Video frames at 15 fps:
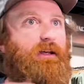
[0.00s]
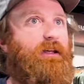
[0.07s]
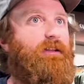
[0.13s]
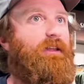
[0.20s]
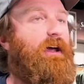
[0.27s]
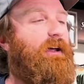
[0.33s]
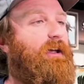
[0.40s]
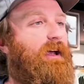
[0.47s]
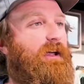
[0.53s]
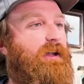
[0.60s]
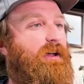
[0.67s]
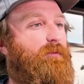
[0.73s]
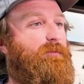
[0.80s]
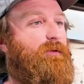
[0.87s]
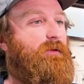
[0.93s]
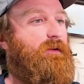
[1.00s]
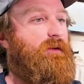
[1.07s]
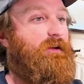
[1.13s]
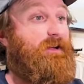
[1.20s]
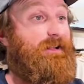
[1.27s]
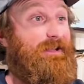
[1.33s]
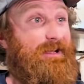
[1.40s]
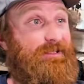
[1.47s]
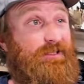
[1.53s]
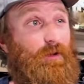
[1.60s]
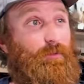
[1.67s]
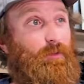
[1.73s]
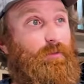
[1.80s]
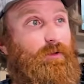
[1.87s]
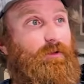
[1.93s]
get that kite up. And that
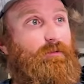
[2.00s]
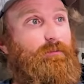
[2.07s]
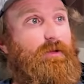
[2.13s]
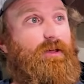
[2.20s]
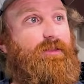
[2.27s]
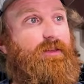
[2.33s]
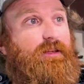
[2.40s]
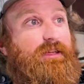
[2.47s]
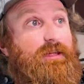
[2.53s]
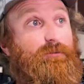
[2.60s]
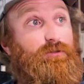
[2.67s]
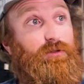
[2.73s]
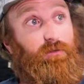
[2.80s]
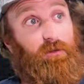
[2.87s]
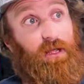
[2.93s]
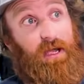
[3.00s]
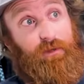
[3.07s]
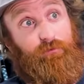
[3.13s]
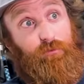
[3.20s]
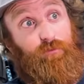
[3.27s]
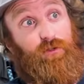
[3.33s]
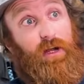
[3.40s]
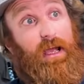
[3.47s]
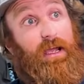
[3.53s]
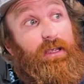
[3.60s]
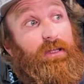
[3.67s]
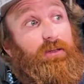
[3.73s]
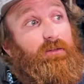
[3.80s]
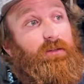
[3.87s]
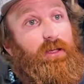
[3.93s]
double balloon method keeps your line from
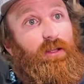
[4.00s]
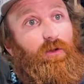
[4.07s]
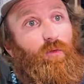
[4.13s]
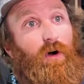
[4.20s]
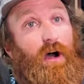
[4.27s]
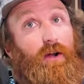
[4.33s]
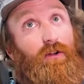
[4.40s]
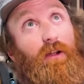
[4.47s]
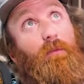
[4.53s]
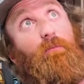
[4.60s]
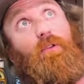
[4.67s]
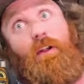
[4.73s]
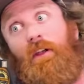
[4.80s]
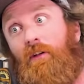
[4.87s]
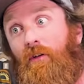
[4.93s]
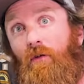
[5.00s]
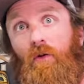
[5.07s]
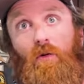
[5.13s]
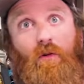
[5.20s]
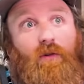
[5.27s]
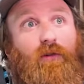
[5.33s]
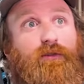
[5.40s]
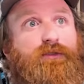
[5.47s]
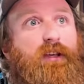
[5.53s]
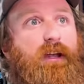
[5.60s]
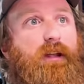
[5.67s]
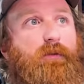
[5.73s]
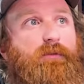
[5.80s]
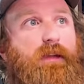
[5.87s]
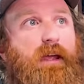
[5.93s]
dragging in the water and bringing your whole
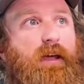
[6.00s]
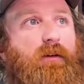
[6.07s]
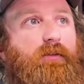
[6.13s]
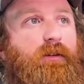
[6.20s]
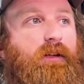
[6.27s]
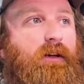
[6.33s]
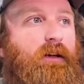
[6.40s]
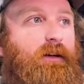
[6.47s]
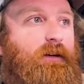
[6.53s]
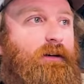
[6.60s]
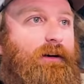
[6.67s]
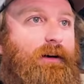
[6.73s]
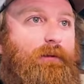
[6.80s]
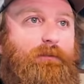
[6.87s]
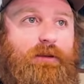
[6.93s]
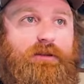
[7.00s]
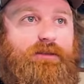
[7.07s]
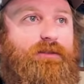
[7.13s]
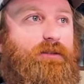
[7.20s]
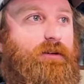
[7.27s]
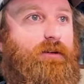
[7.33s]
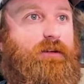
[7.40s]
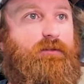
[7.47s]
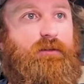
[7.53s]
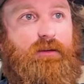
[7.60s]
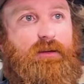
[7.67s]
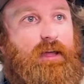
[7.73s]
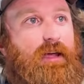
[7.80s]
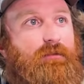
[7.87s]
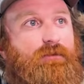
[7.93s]
setup down. You
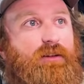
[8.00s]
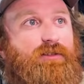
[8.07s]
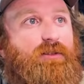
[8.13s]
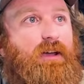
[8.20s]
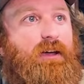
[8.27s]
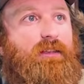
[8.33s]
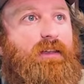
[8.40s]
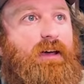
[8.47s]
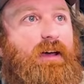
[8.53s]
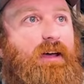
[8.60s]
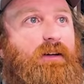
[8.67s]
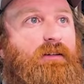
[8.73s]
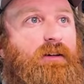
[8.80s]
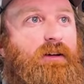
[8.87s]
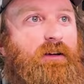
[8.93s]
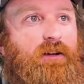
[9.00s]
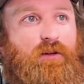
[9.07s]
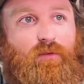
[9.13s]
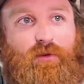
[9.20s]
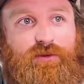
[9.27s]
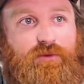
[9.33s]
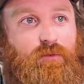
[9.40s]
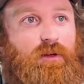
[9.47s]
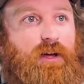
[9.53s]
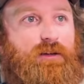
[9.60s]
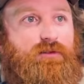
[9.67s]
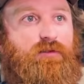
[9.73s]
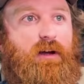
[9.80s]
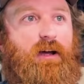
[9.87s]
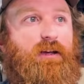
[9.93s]
can't fish like that. Once the
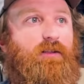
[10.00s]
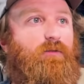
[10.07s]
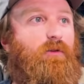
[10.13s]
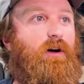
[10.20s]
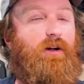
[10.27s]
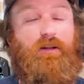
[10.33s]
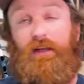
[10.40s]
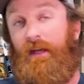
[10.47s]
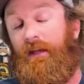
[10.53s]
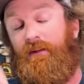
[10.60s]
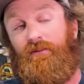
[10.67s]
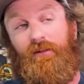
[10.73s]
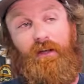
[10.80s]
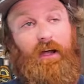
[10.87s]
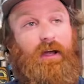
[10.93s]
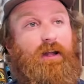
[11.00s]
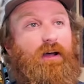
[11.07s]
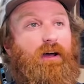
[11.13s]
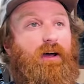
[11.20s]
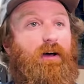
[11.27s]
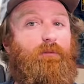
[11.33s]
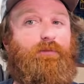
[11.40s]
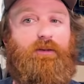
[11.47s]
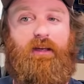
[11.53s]
line's dragging the water, you can't get your kite up, you